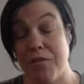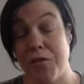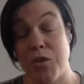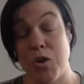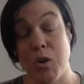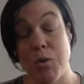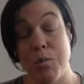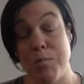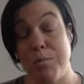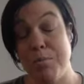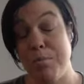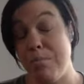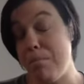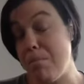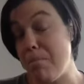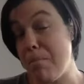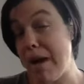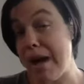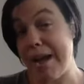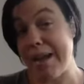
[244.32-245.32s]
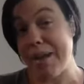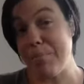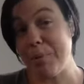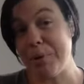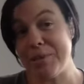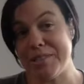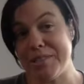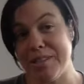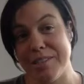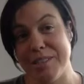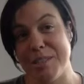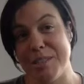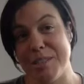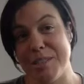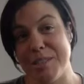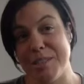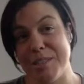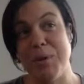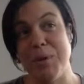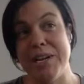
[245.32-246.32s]
for my personal
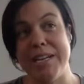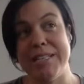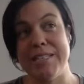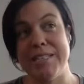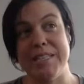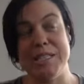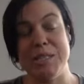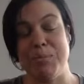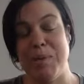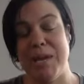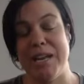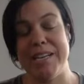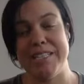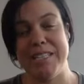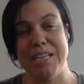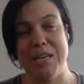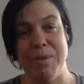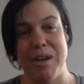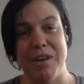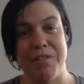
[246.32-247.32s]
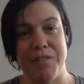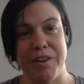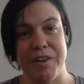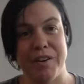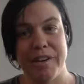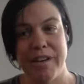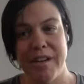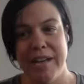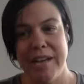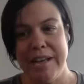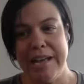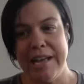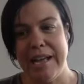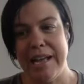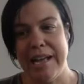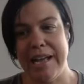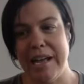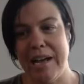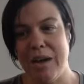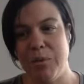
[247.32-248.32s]
experience, it's been a team effort.
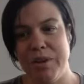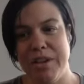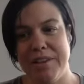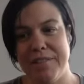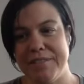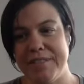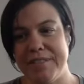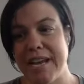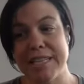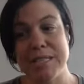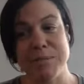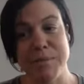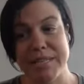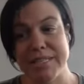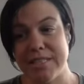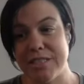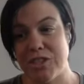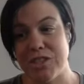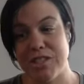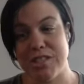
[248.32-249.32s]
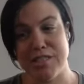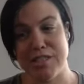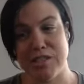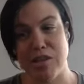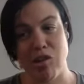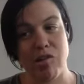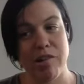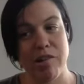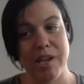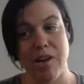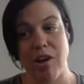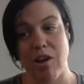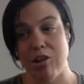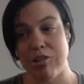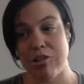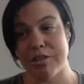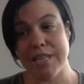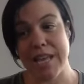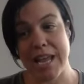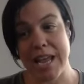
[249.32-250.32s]
Uh, we have text messages going
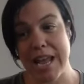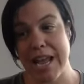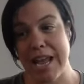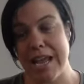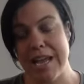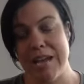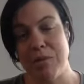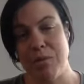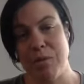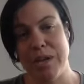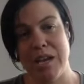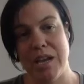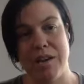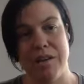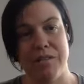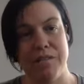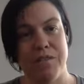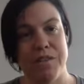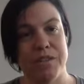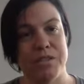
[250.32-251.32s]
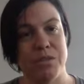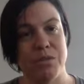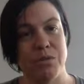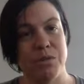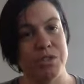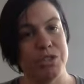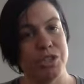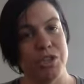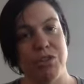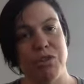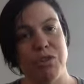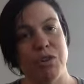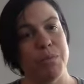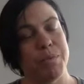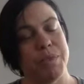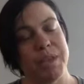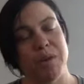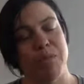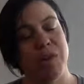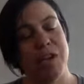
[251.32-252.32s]
all day. We have a Schoology
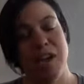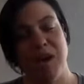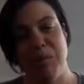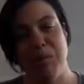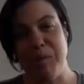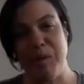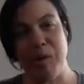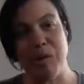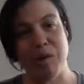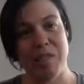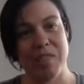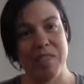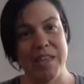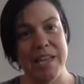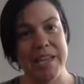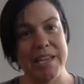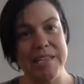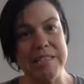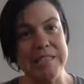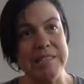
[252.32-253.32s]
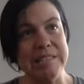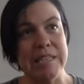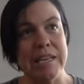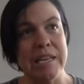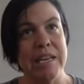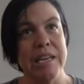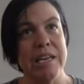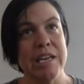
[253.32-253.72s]
group that we upload things